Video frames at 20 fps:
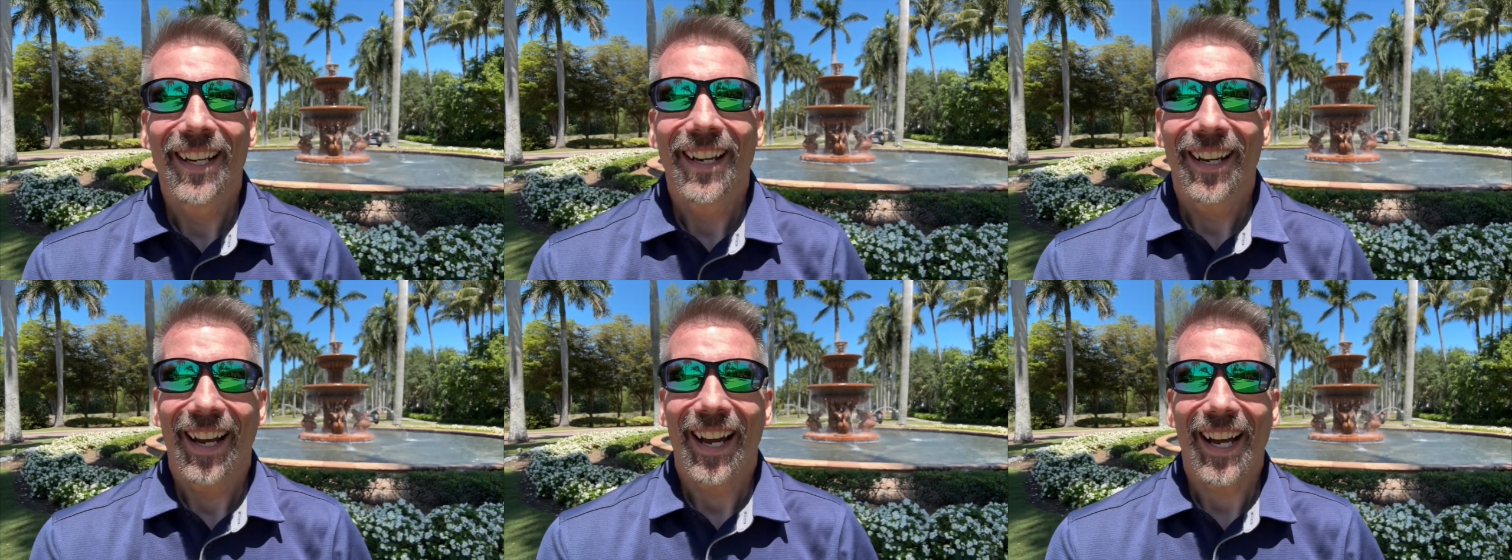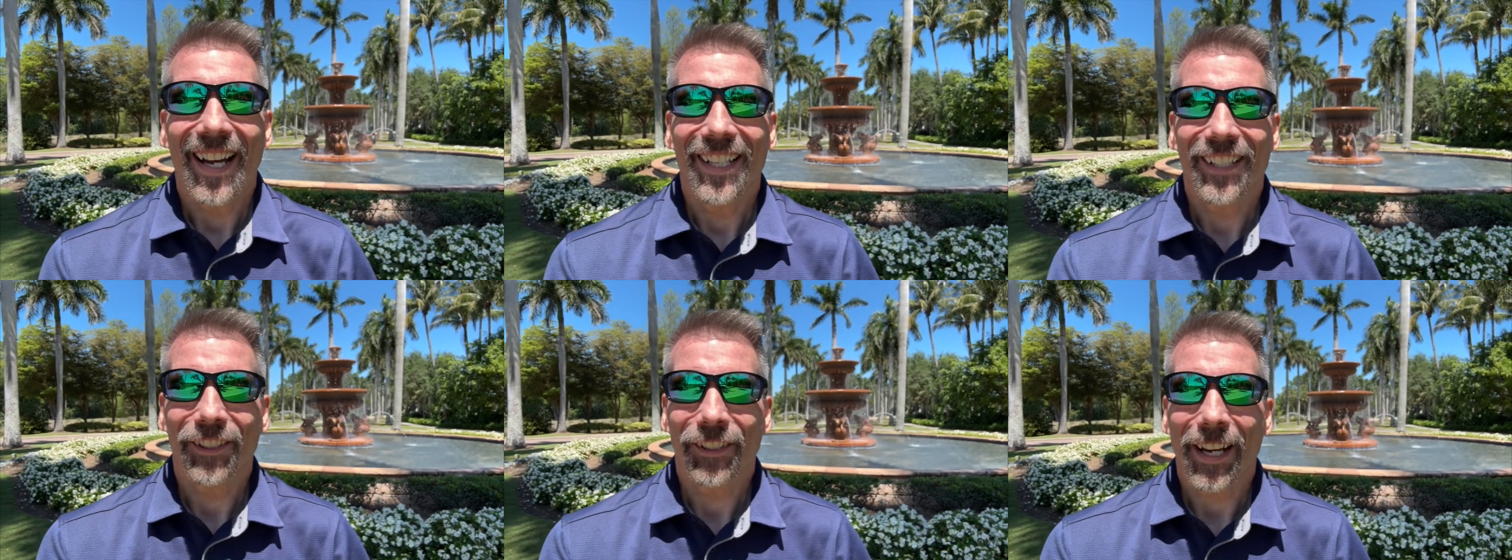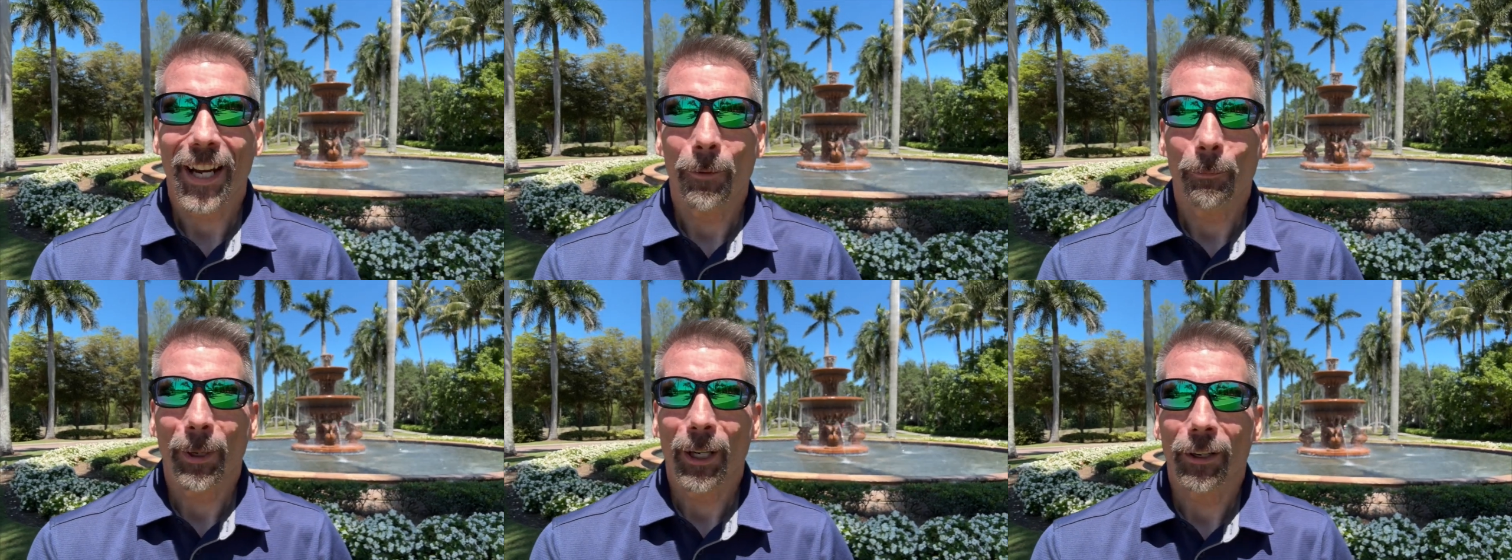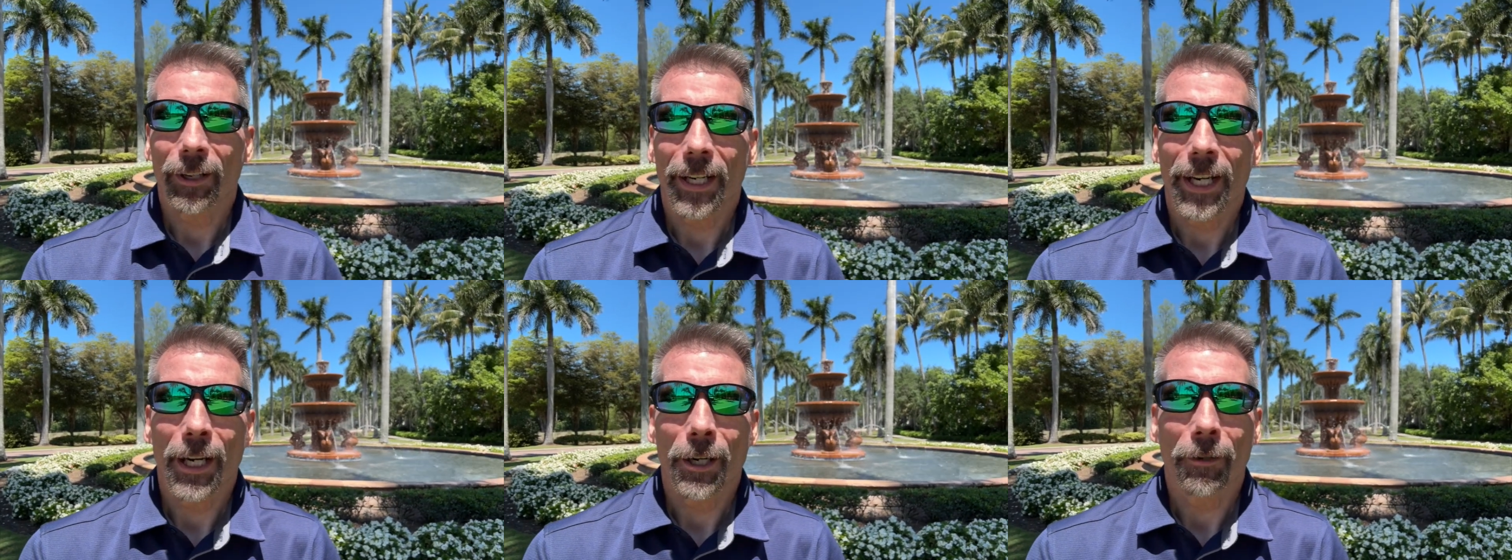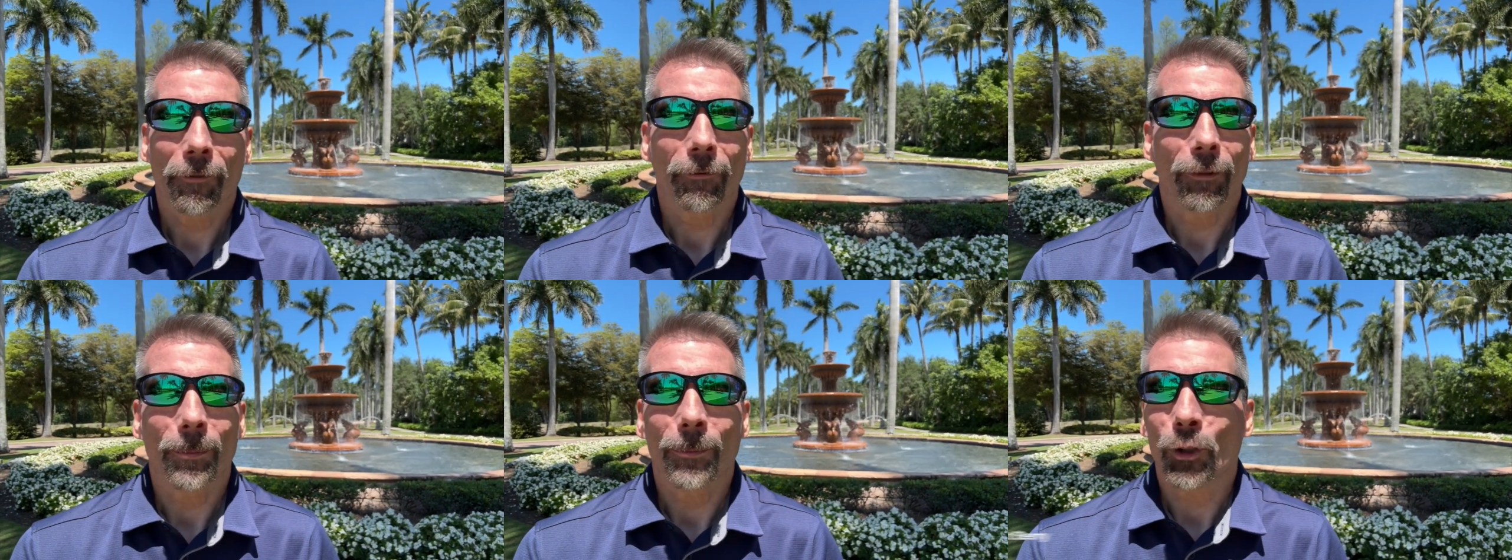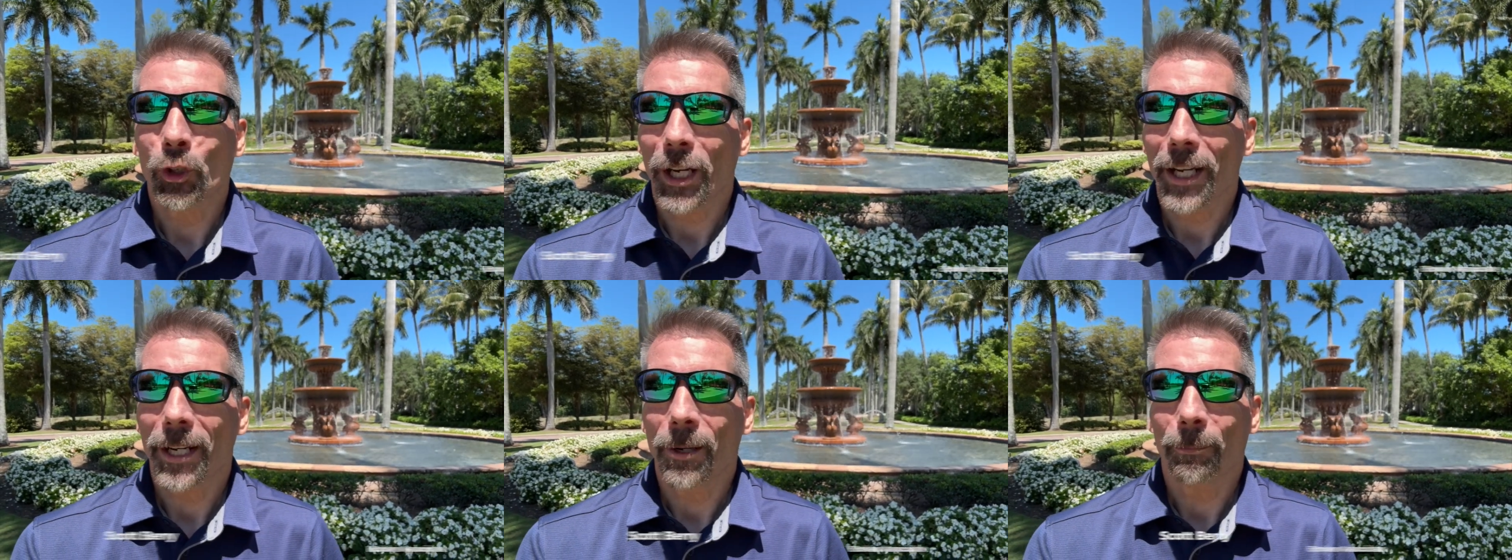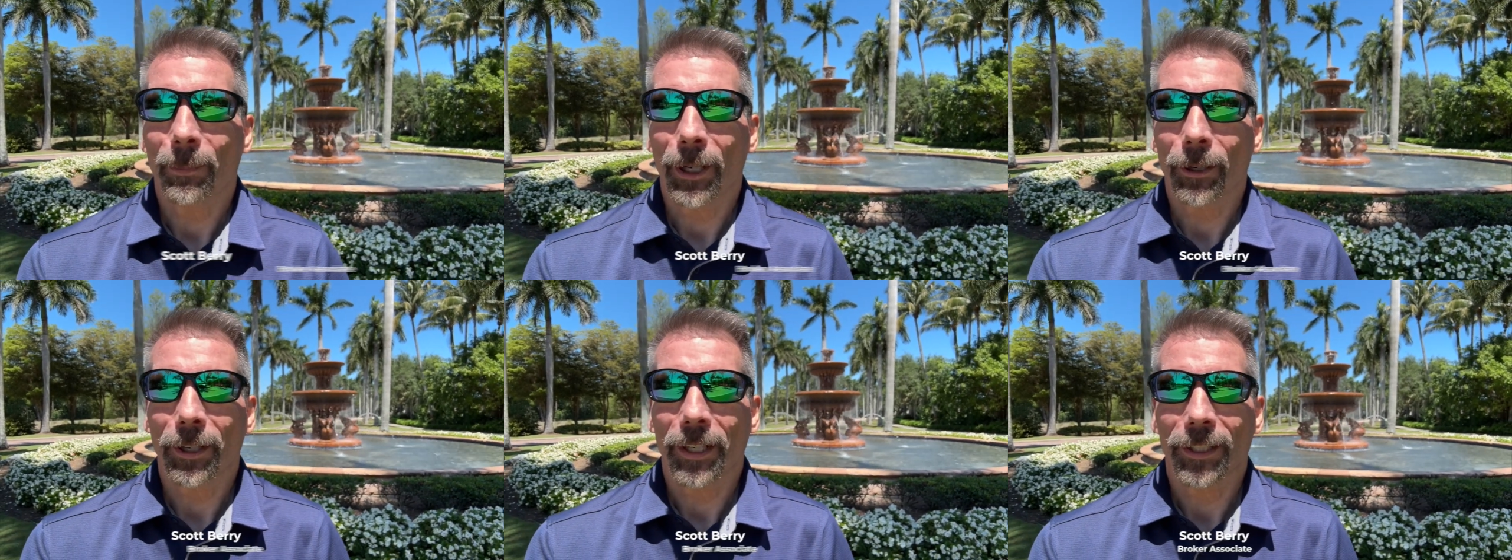Hi, Scott Berry here from Janet
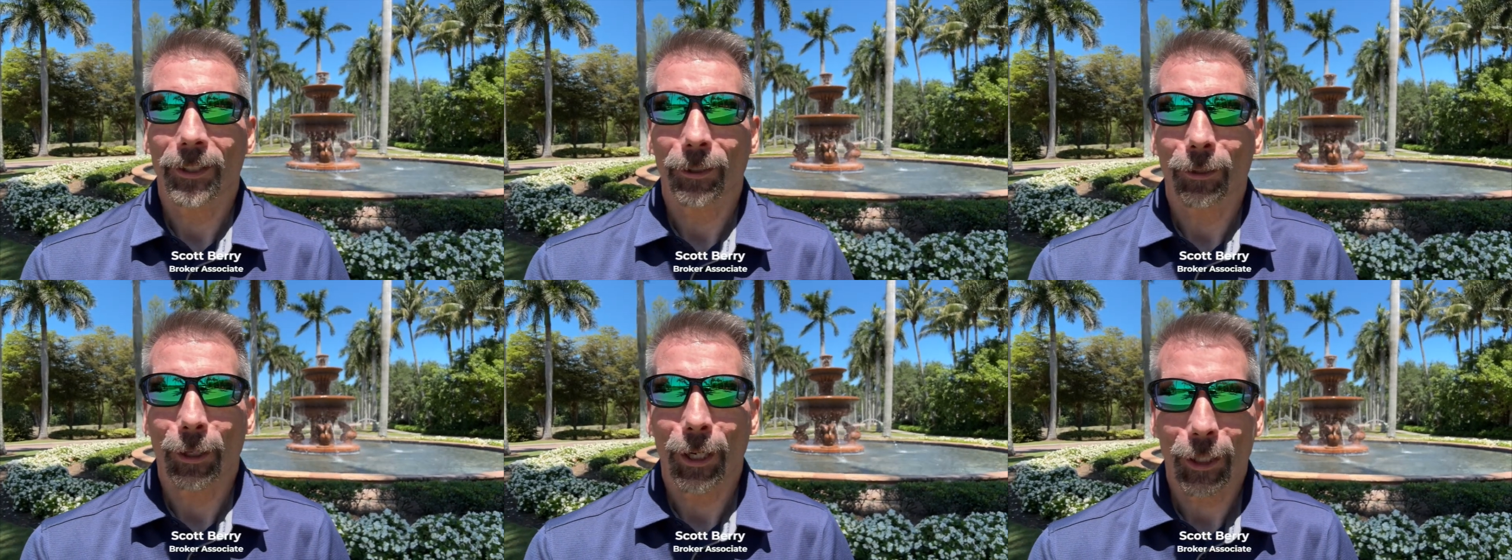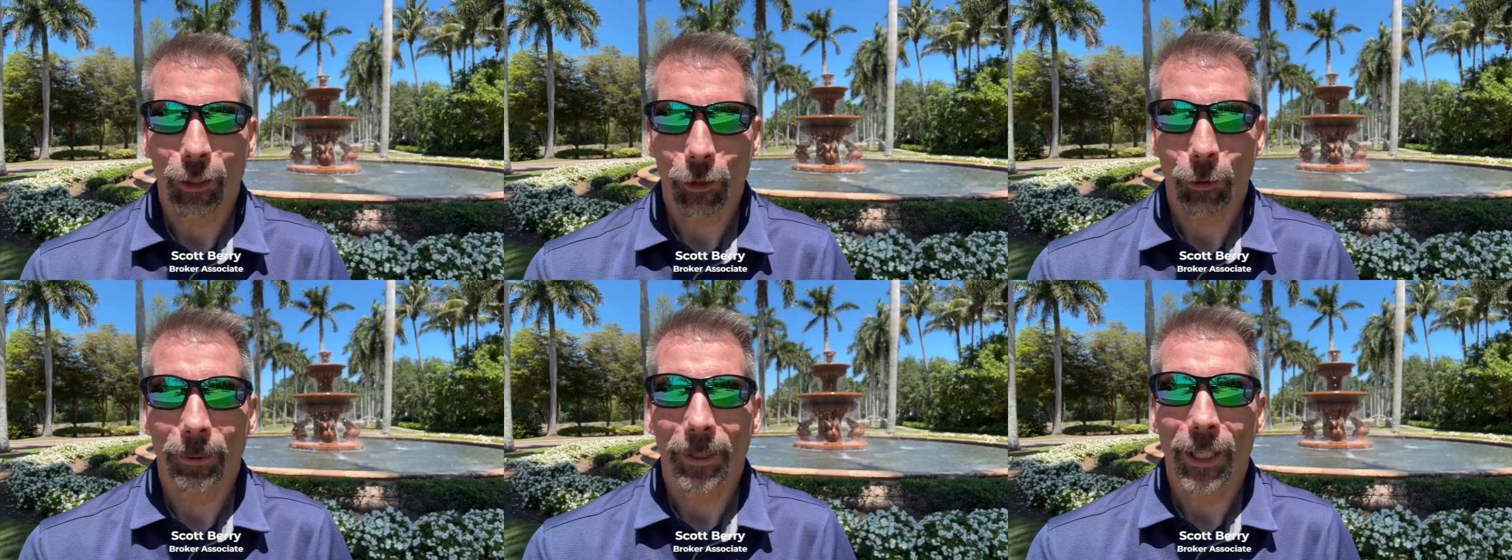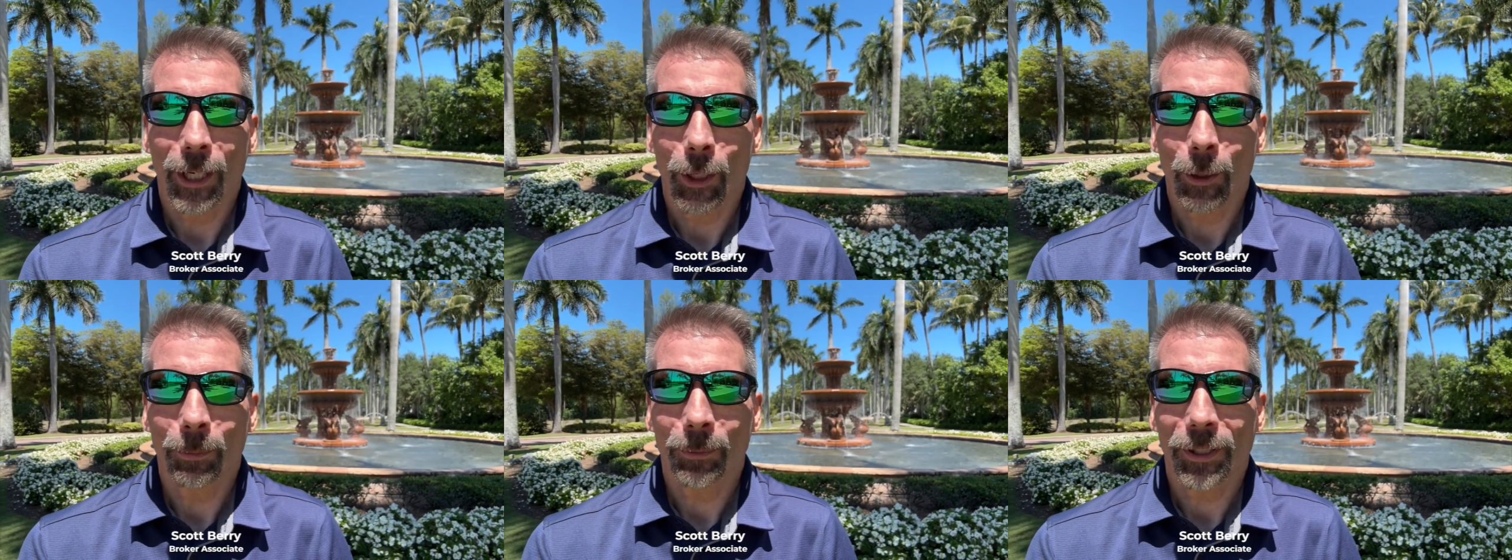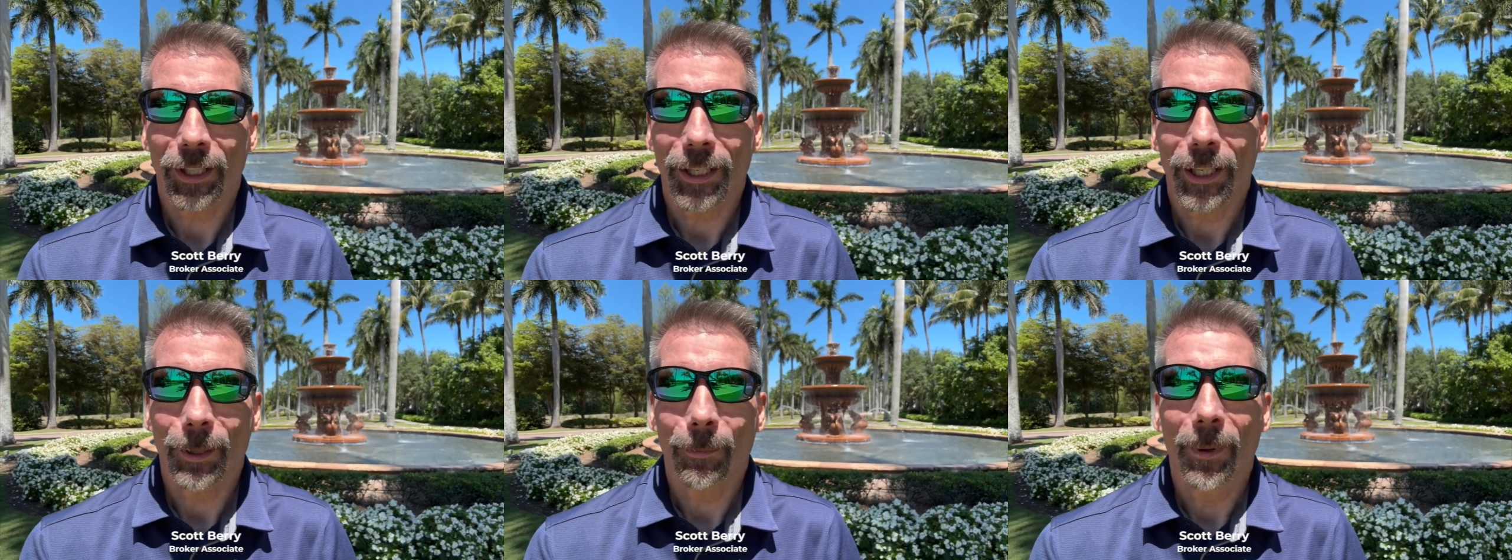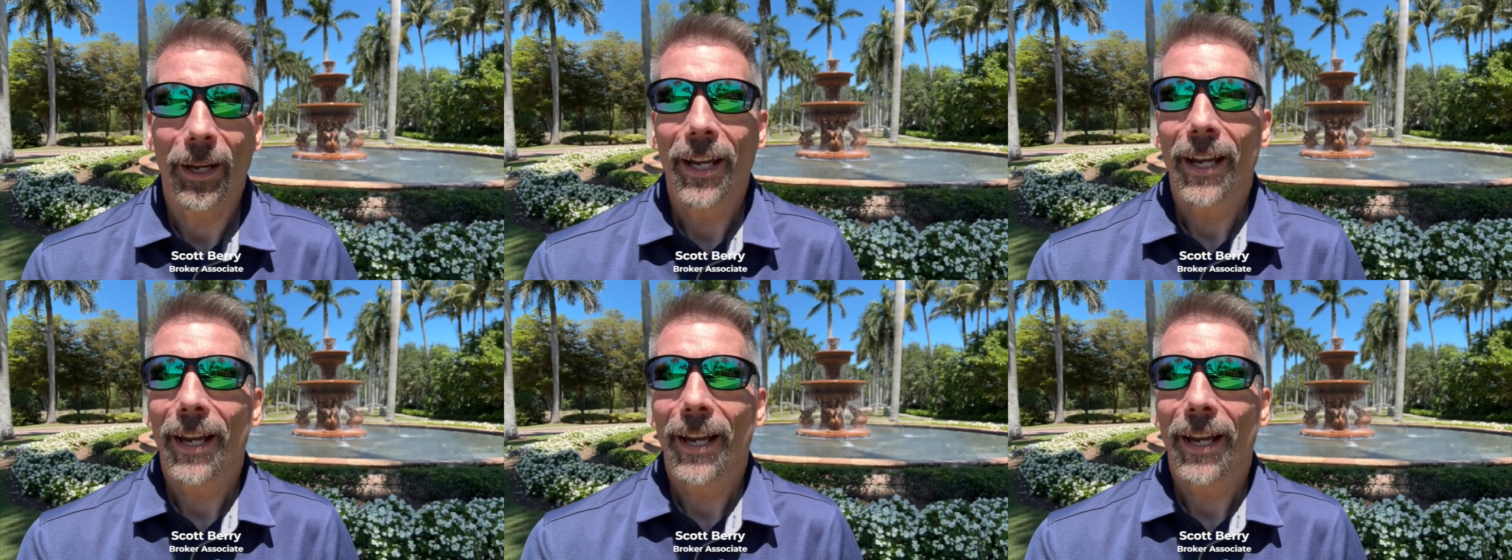Berry's luxury home team